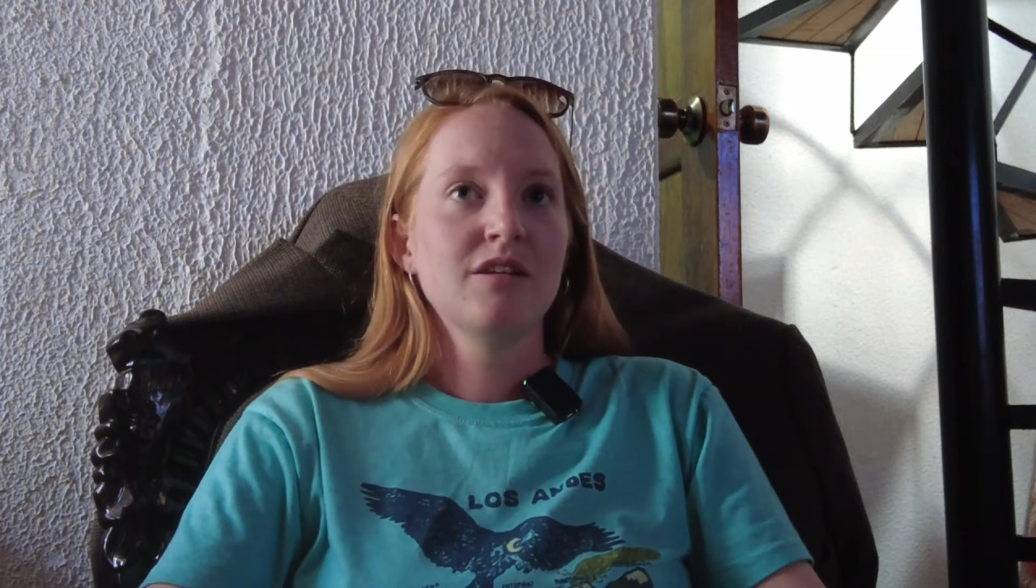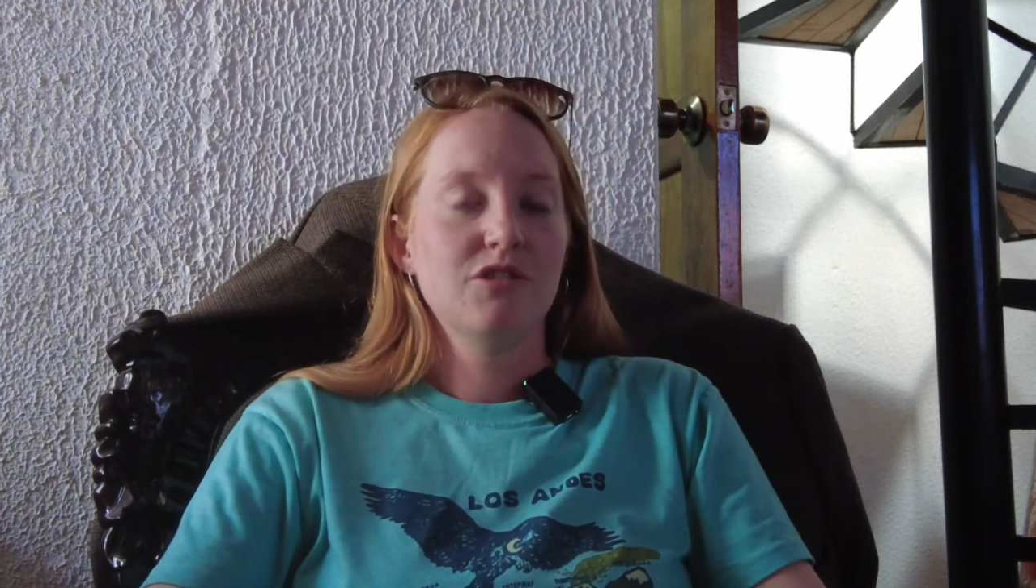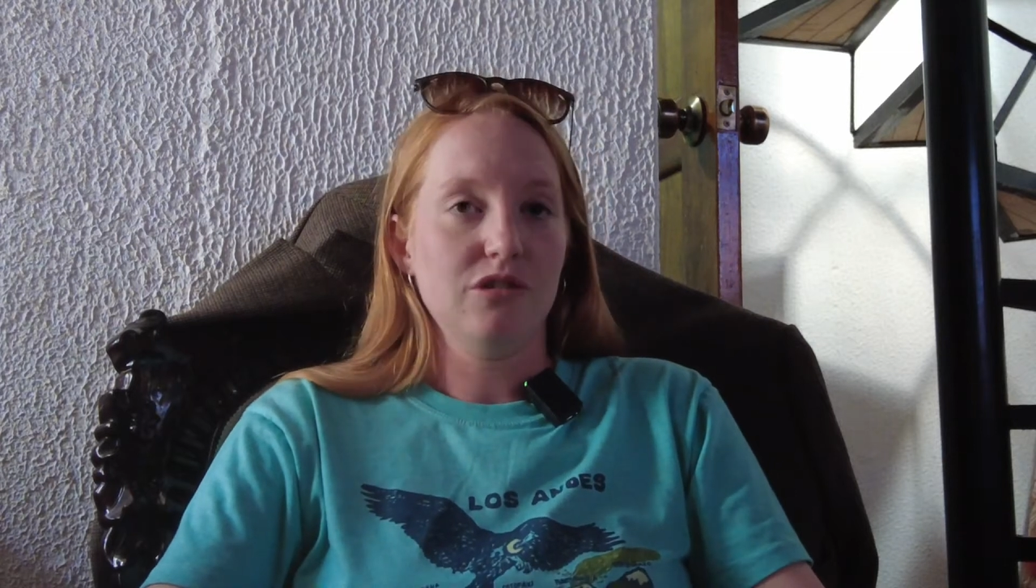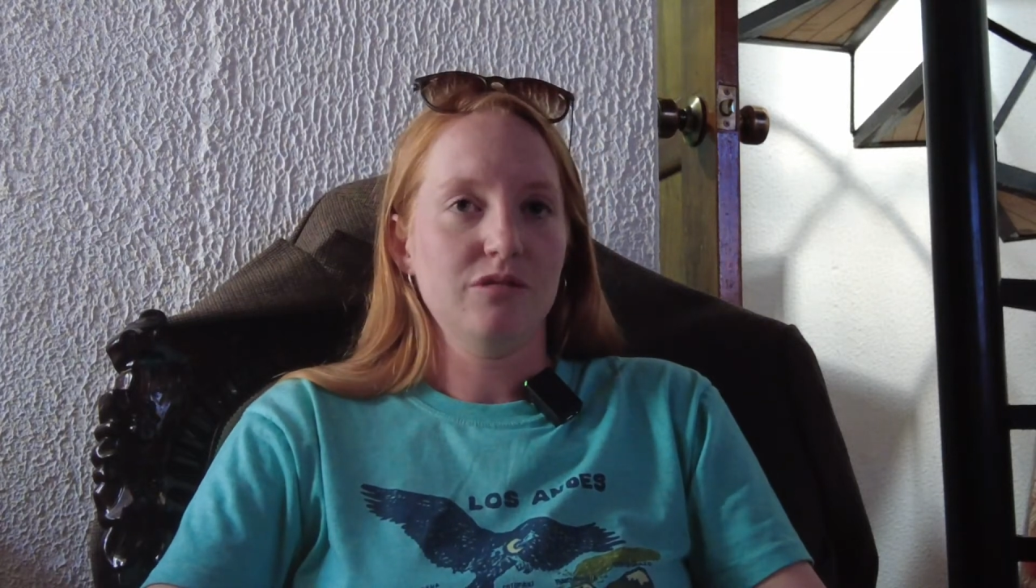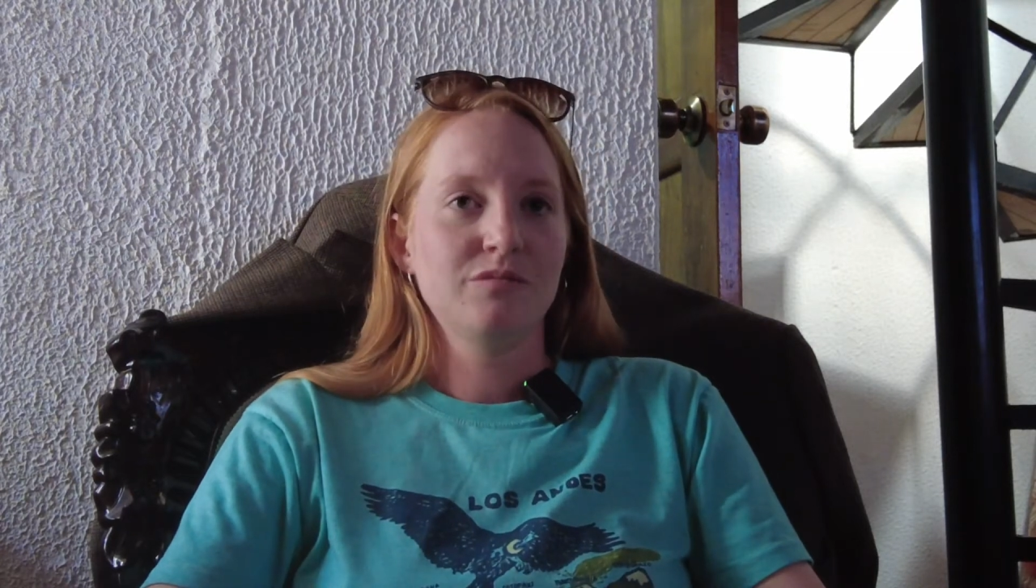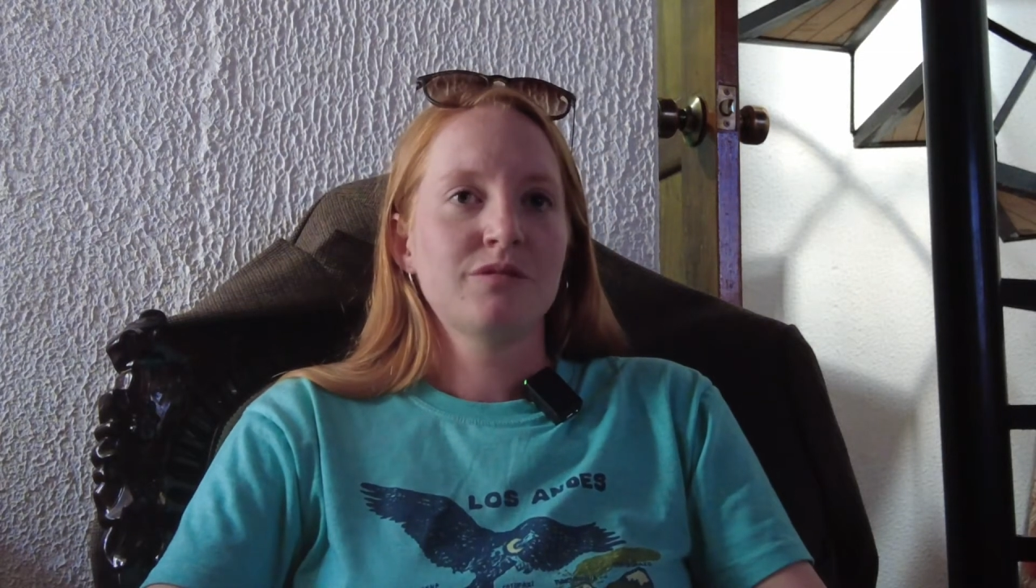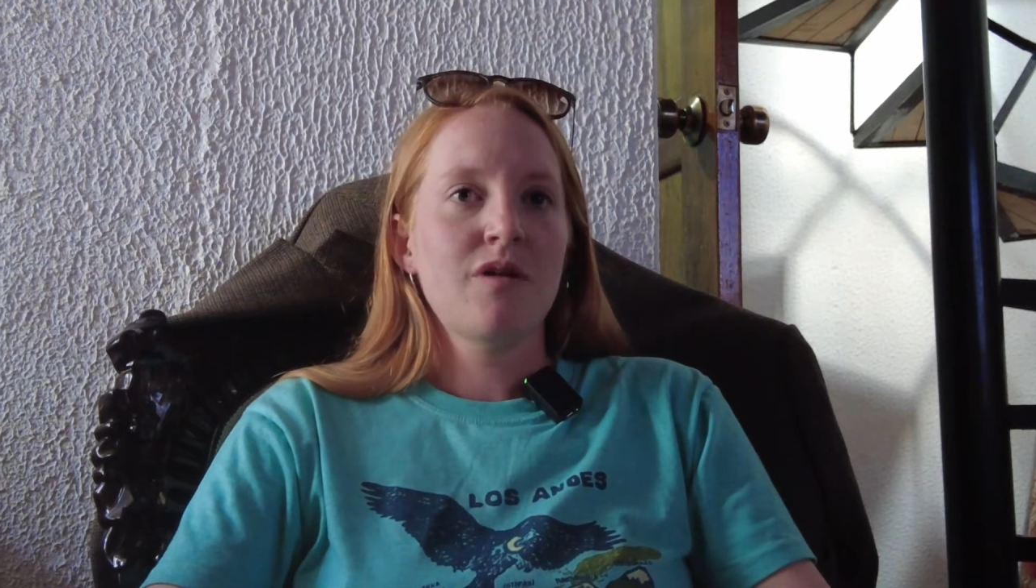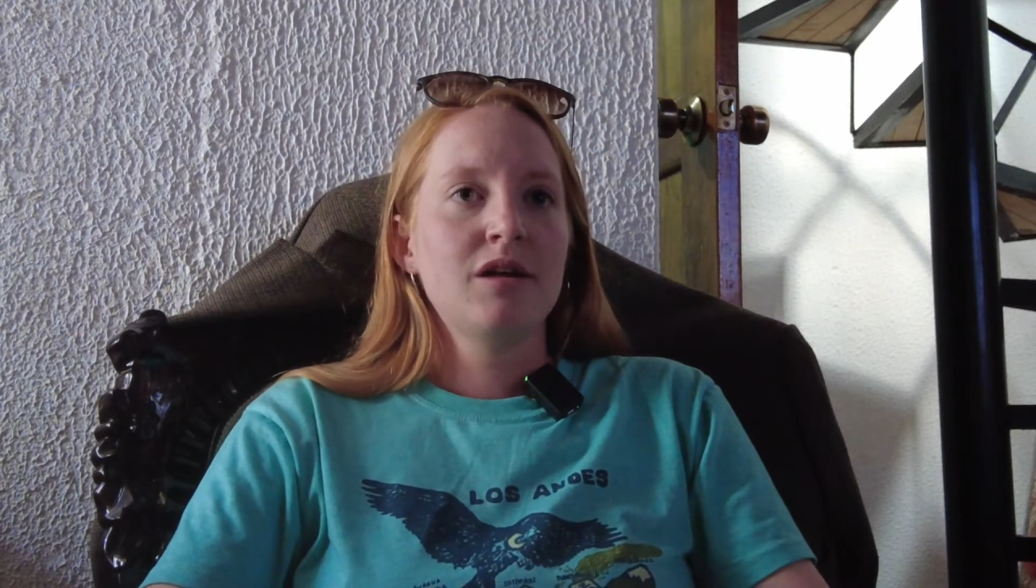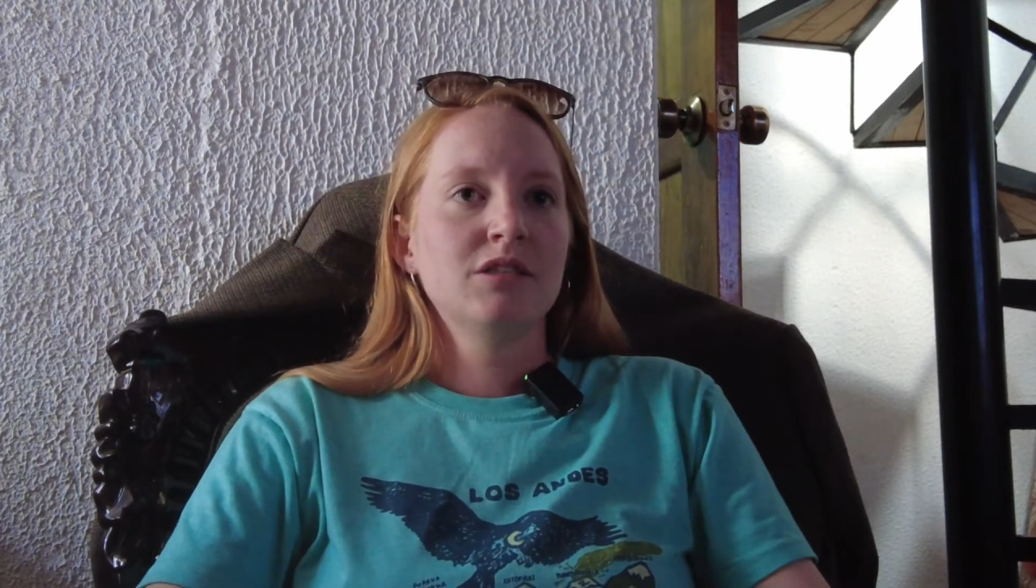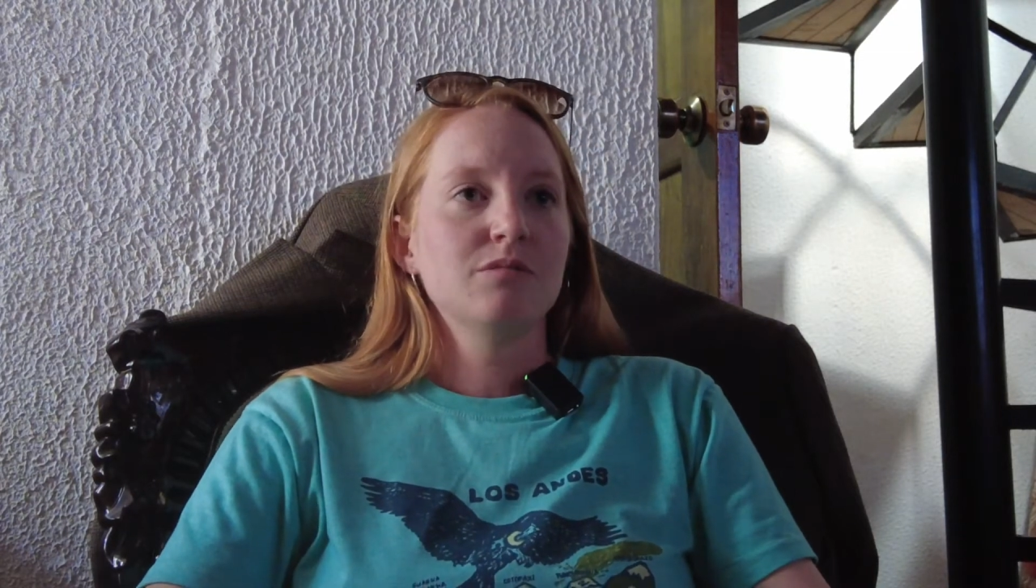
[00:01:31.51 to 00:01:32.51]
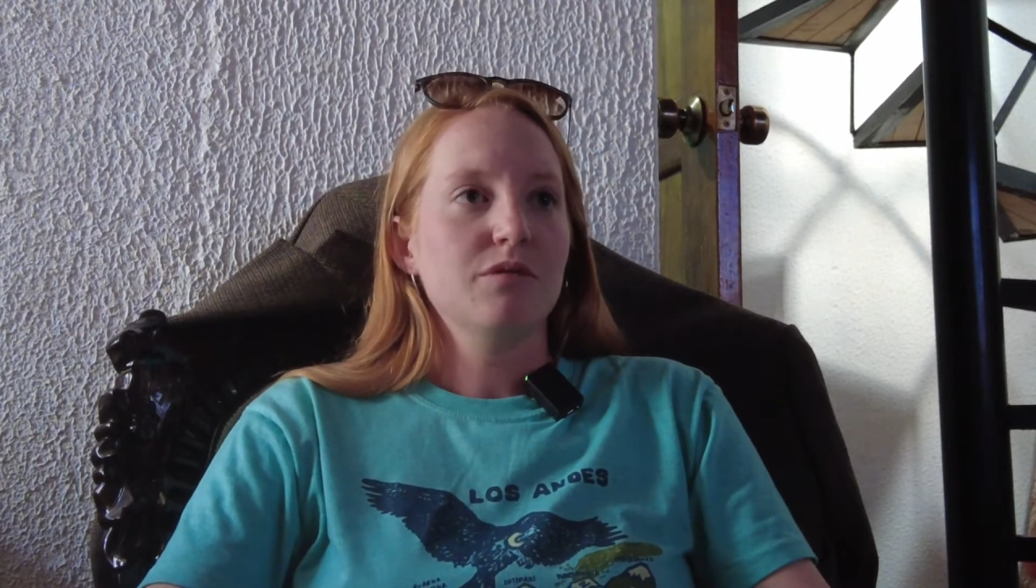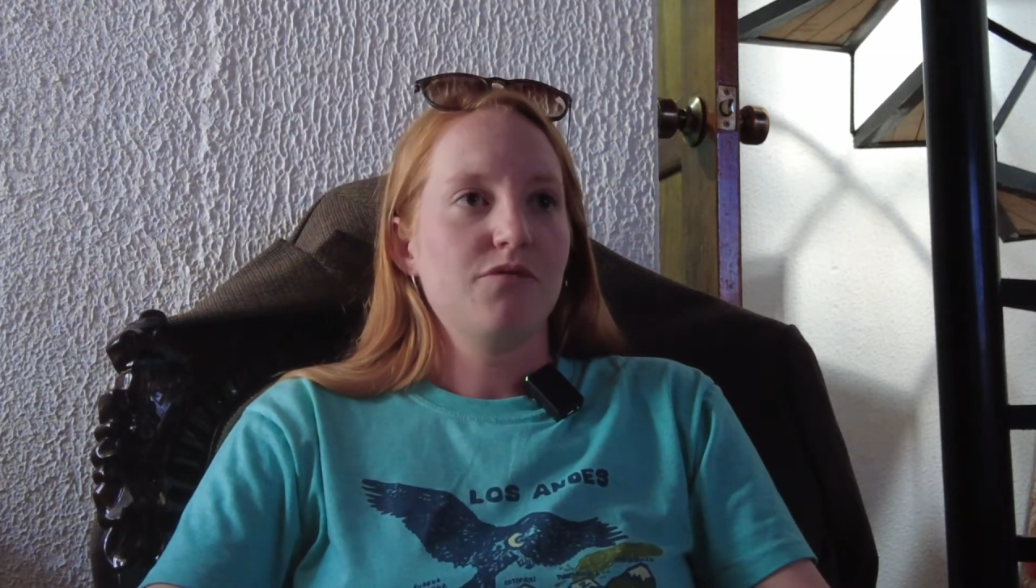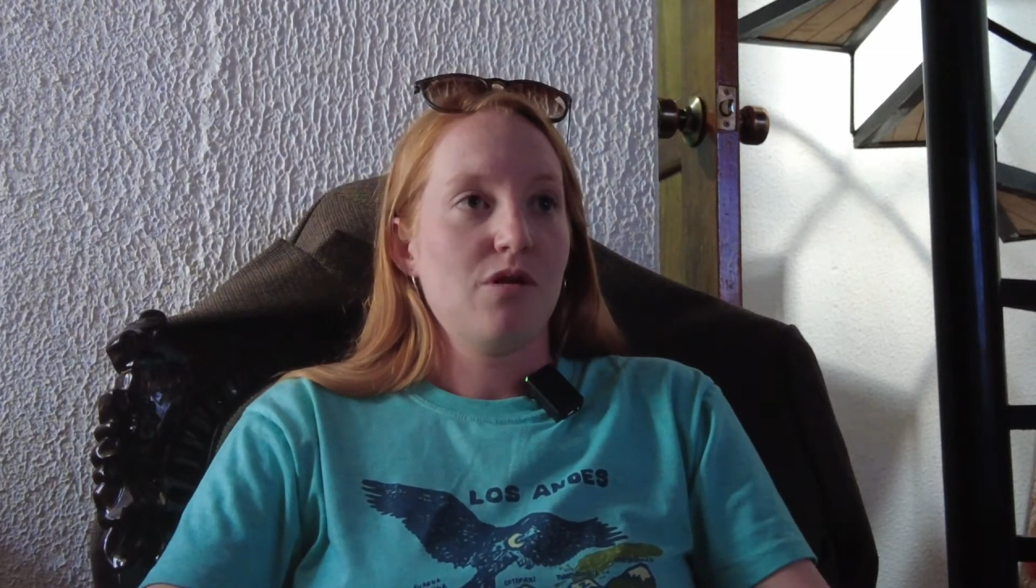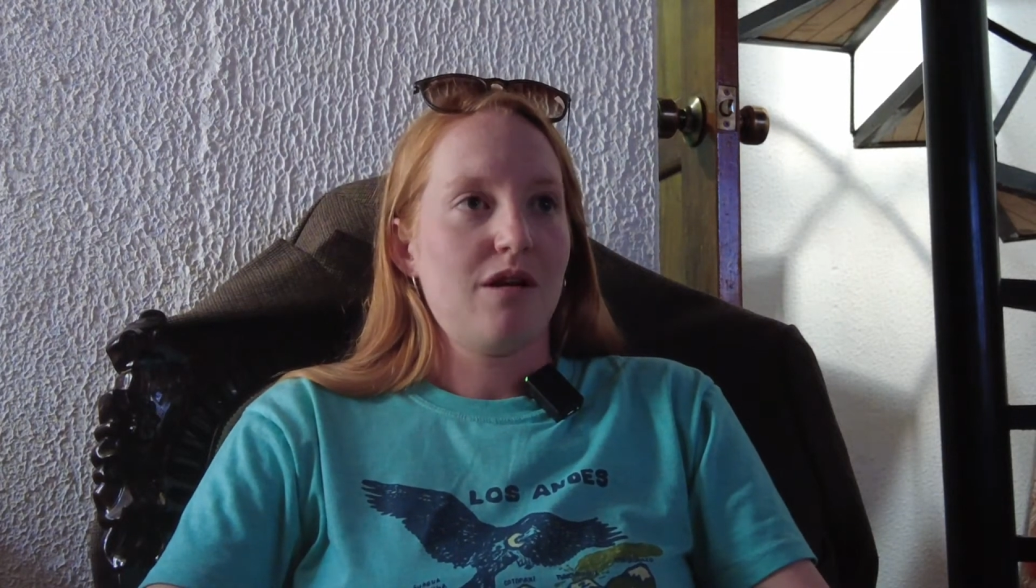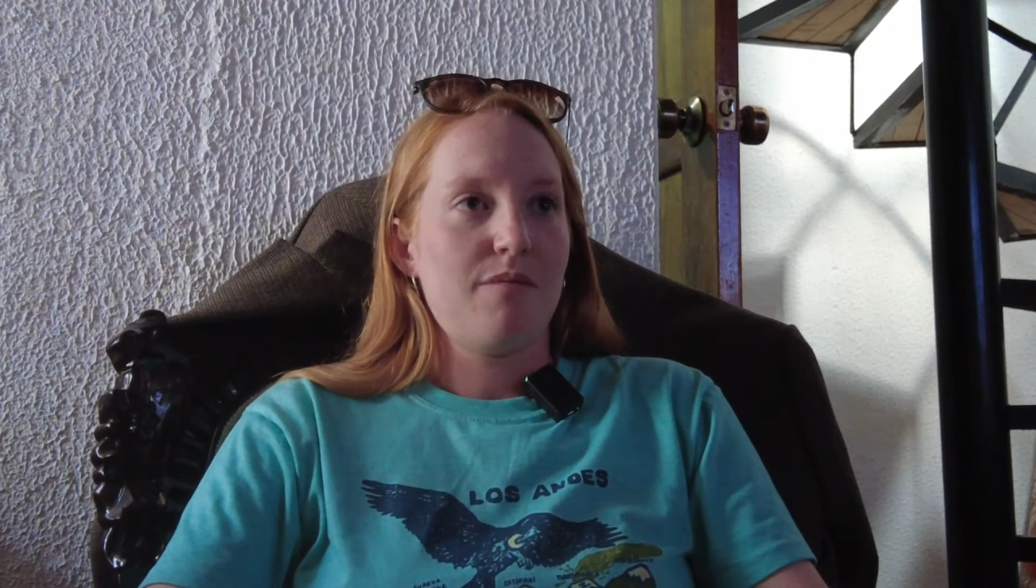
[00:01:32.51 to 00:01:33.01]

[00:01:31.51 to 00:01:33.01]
too before